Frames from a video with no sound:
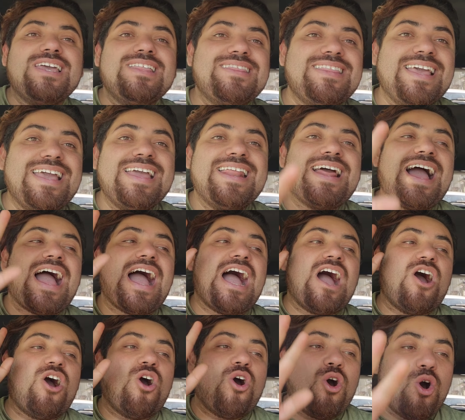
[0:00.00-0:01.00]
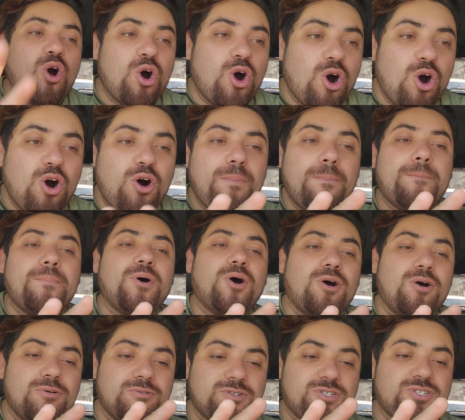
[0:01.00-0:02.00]
did a whole
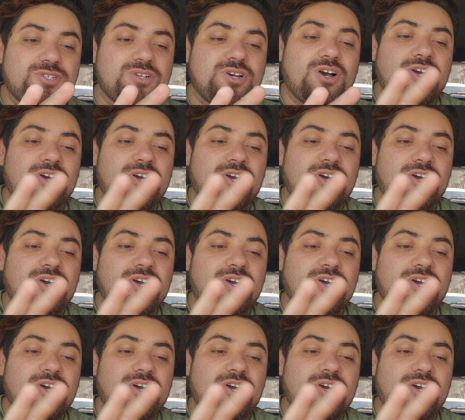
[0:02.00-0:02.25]
post